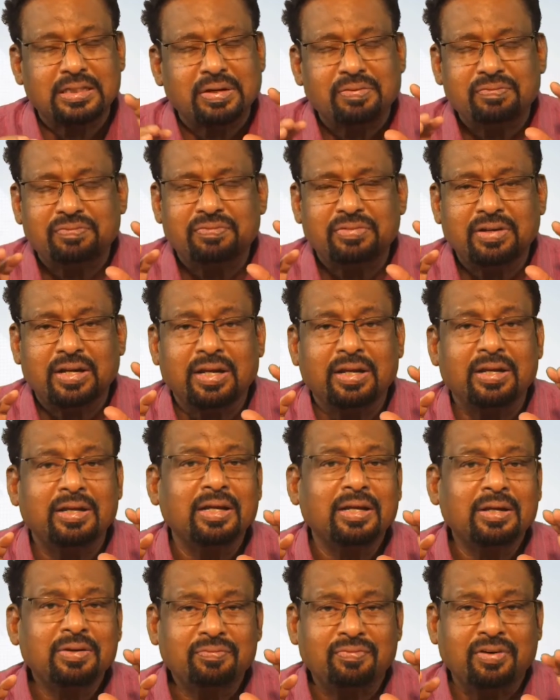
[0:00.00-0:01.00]

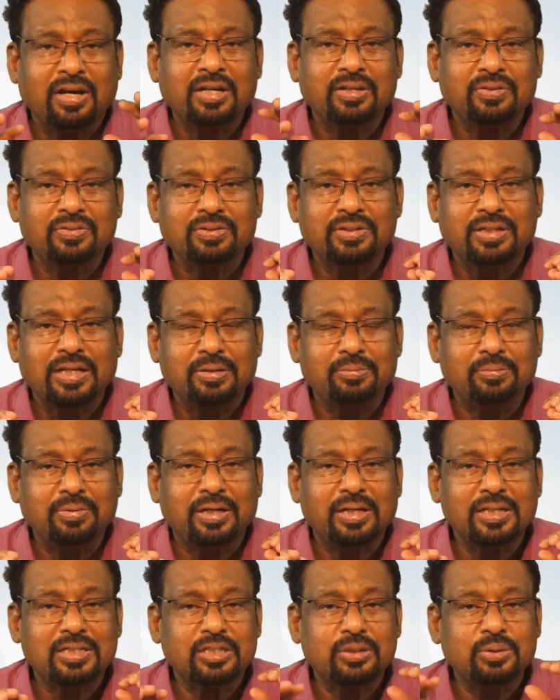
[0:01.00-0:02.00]
Every 5 to 10
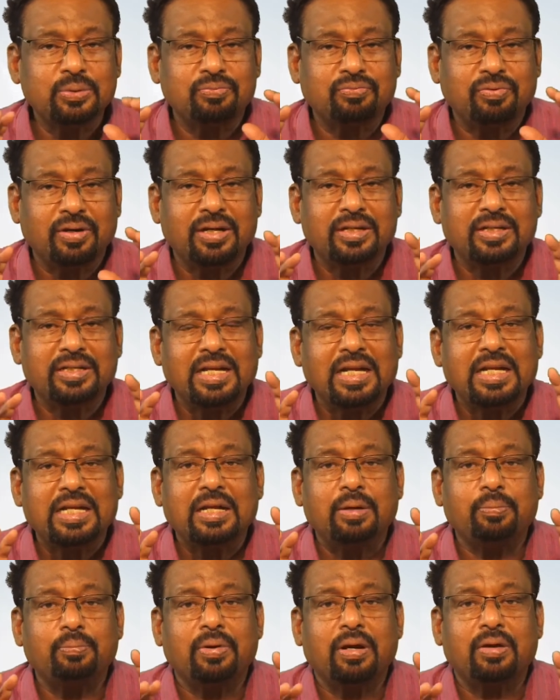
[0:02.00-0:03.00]
minutes you find n
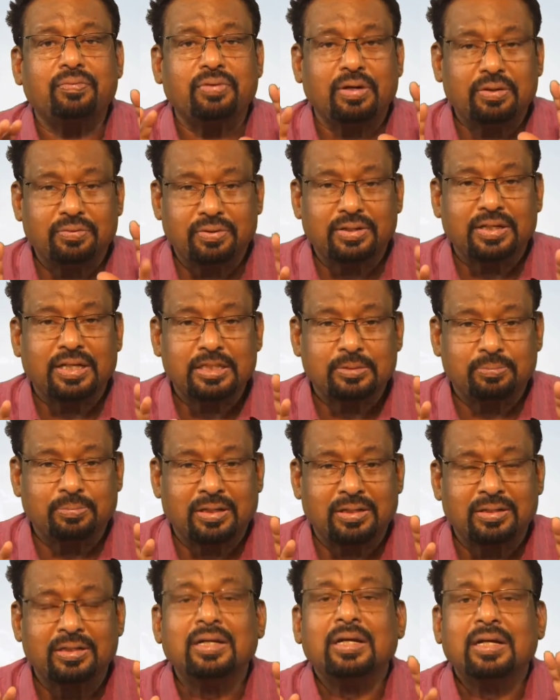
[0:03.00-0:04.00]
number of
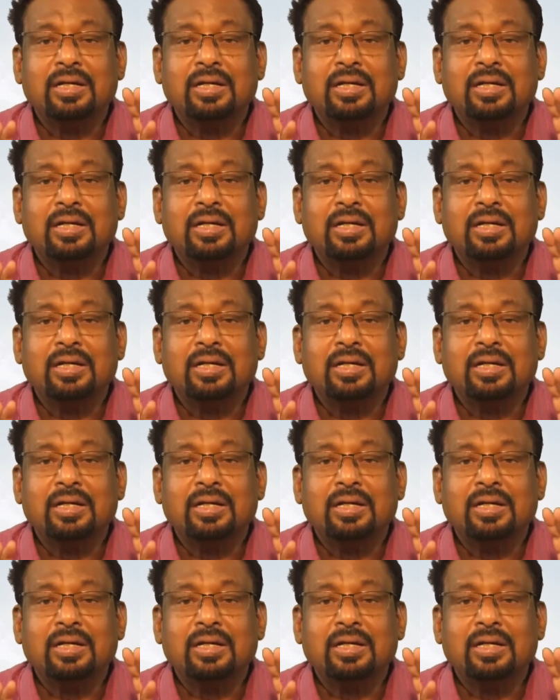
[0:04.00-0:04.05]
advertisement.